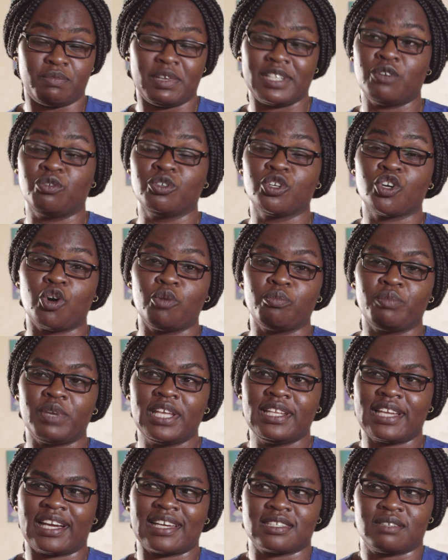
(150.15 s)
But they will
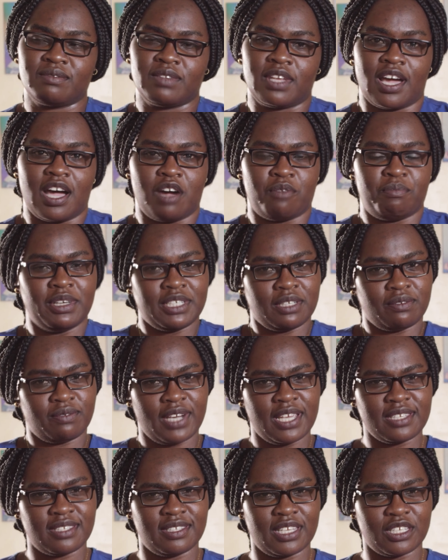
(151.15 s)
complain like as if they have
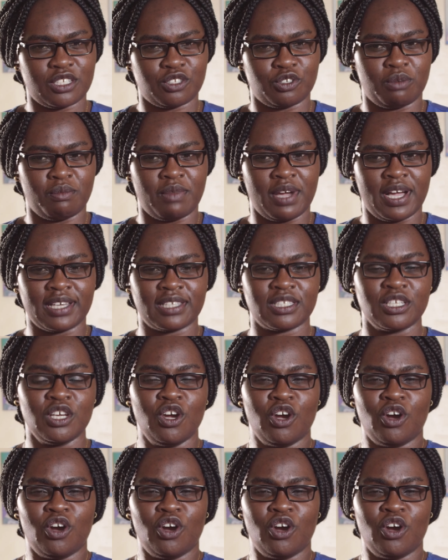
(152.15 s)
butterflies in their stomachs,